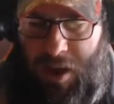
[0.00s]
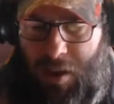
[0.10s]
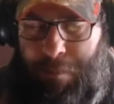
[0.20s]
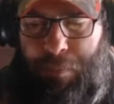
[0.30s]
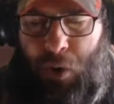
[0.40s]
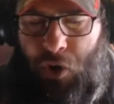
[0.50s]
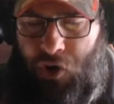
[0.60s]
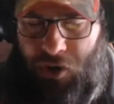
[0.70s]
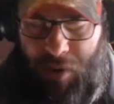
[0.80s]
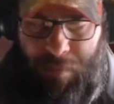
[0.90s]
A
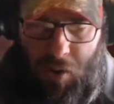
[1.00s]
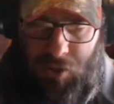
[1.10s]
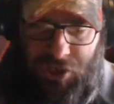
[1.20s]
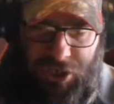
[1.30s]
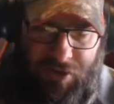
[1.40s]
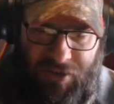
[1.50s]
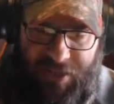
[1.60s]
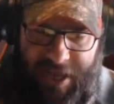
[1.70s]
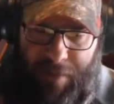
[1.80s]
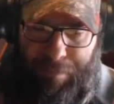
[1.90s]
burger emoji, or
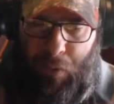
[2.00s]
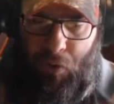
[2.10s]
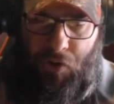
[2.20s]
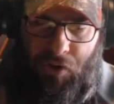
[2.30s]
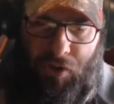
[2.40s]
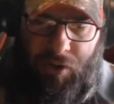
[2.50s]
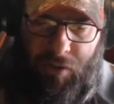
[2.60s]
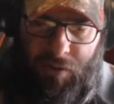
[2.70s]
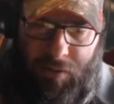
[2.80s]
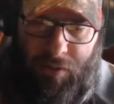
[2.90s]
is that a burger